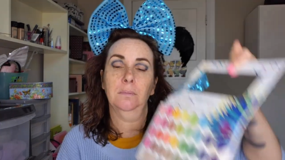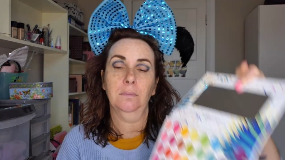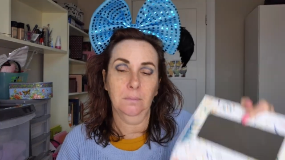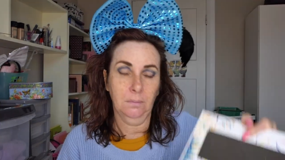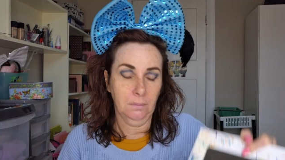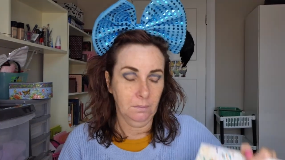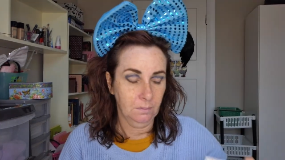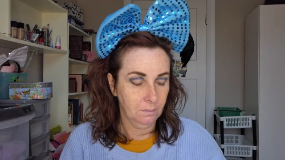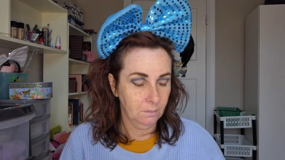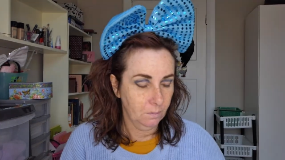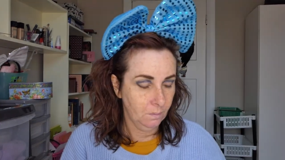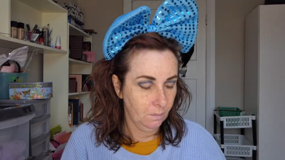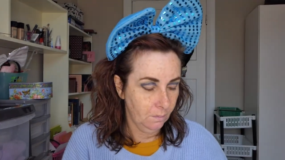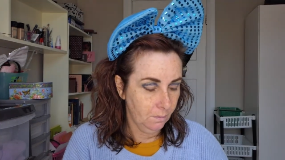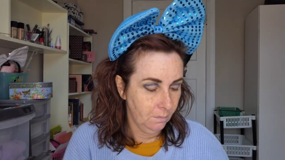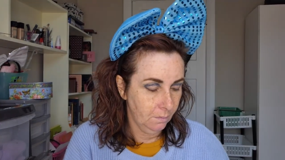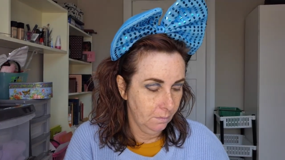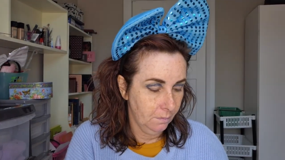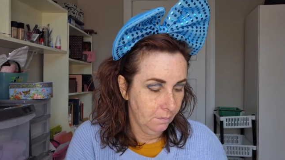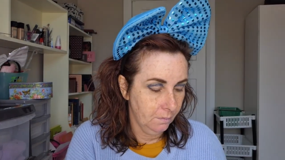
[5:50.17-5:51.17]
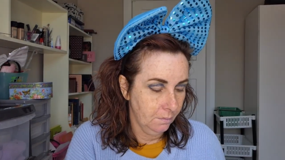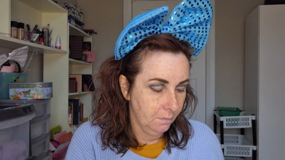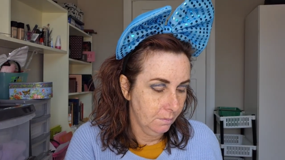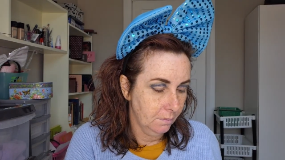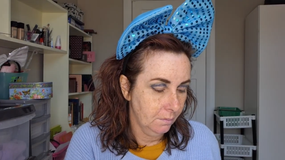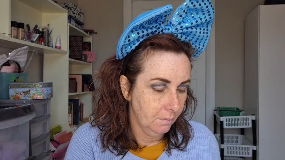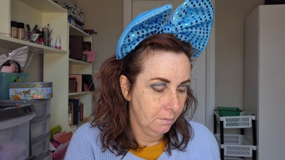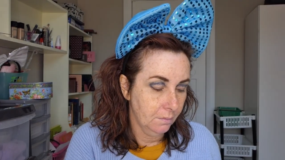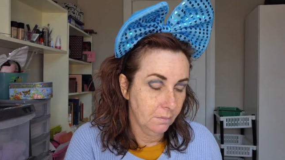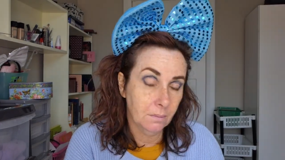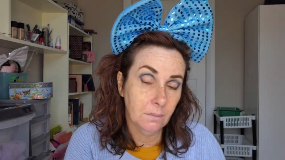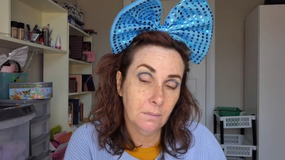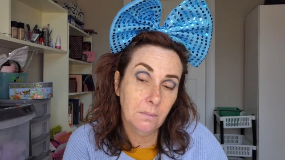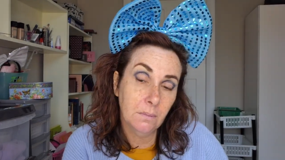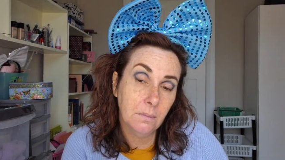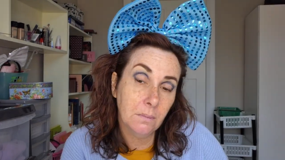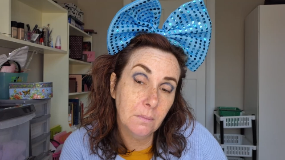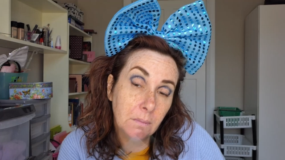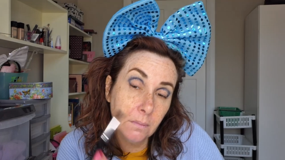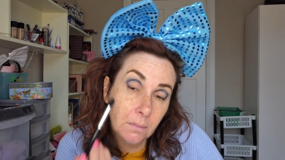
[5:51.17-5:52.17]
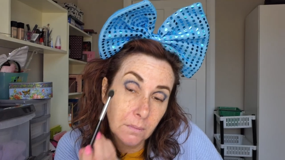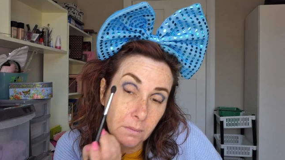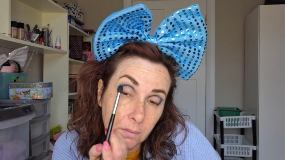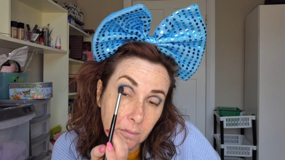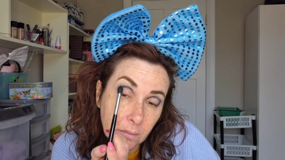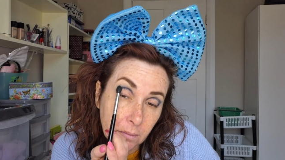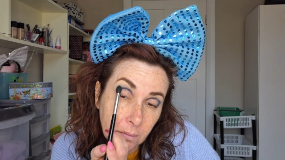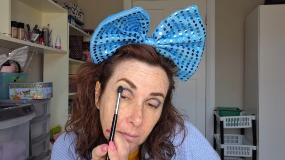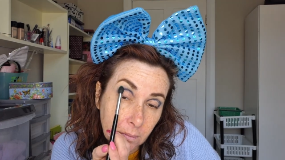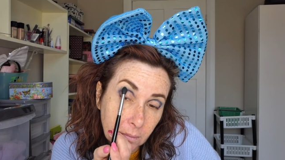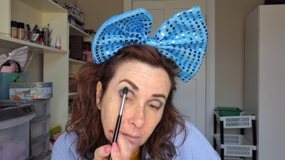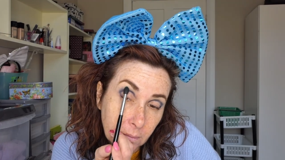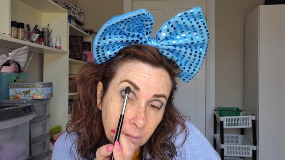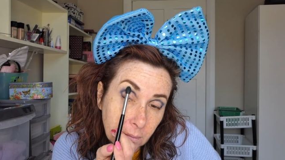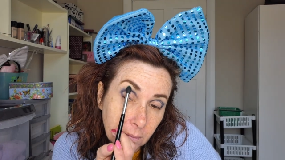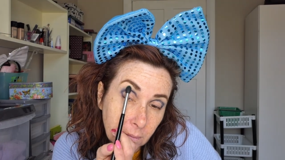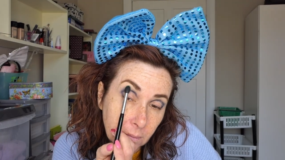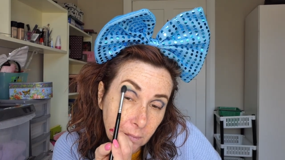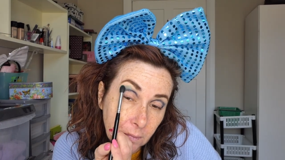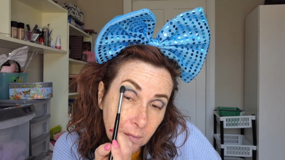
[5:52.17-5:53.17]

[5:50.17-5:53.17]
Nobody speaks.